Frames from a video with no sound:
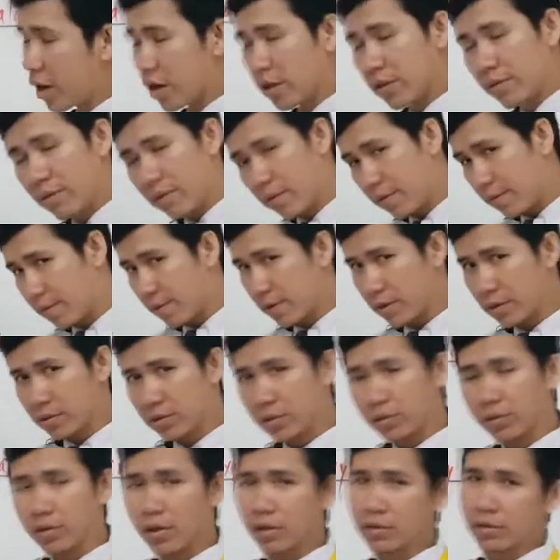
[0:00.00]
21st,
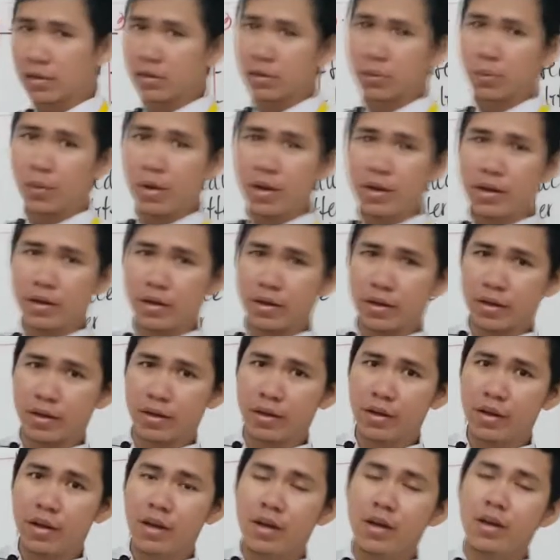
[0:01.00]
2020,
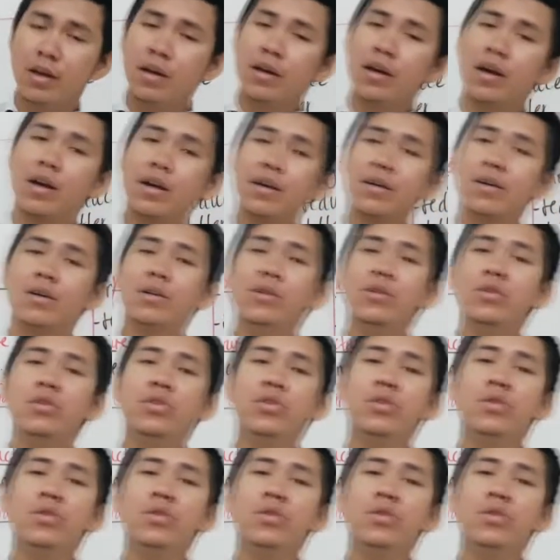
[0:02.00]
according